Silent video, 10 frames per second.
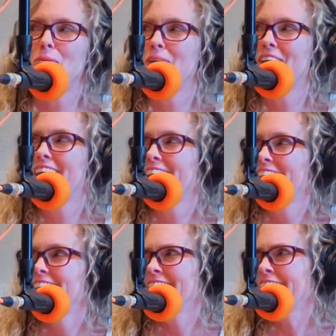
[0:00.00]
Kept them in a
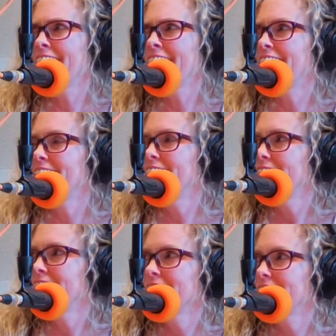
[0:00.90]
cooler. Yeah,
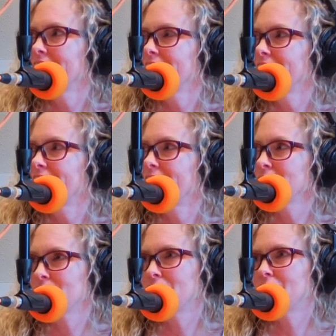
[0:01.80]
I
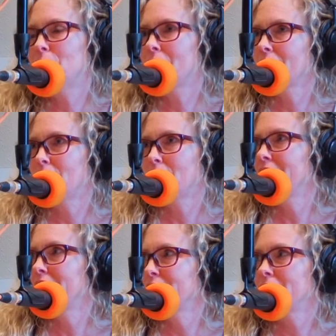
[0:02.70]
wasn't gonna keep under the
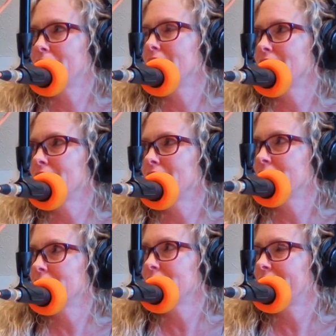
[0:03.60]
bed. Everybody looks
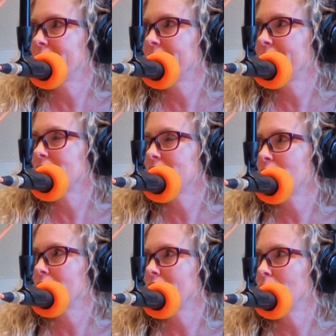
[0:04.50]
places like that,
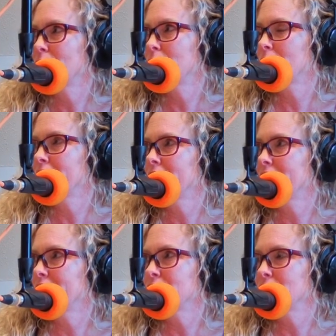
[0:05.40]
so I kept them like
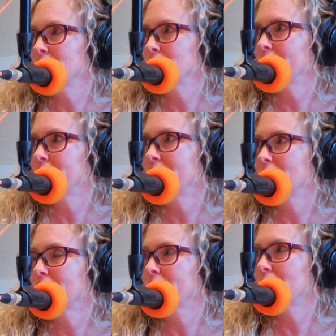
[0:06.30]
in this cooler, and
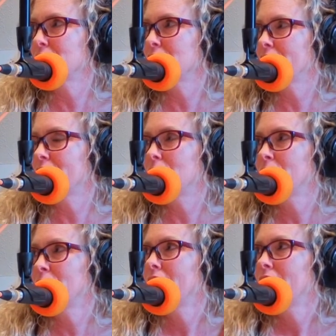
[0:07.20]
they were closed up.
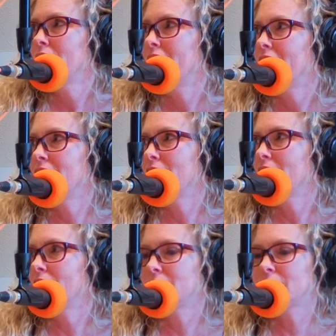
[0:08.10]
Oh. And it
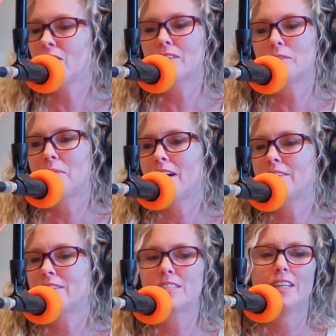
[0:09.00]
talked
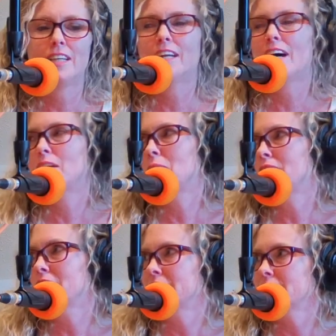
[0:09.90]
about sneaking out of
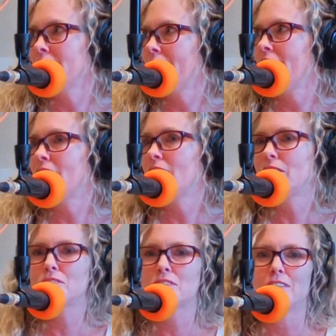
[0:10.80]
my friend's
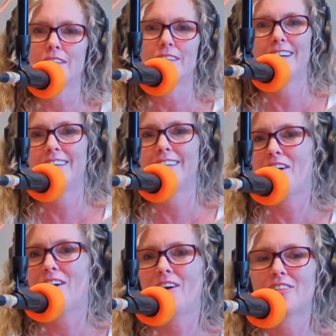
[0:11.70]
house, to, you
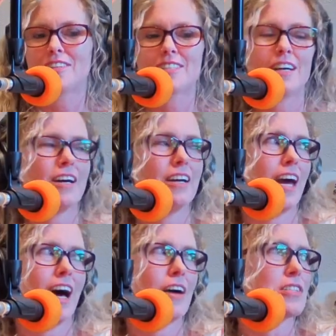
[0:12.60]
know, all this stuff. I
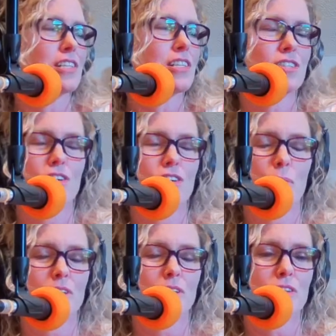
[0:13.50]
just yeah, also I never so
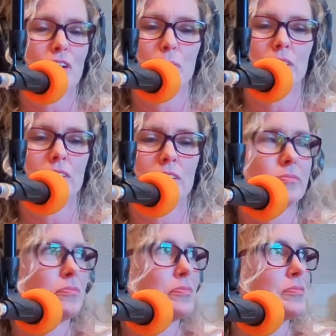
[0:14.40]
talked about trouble. that shit.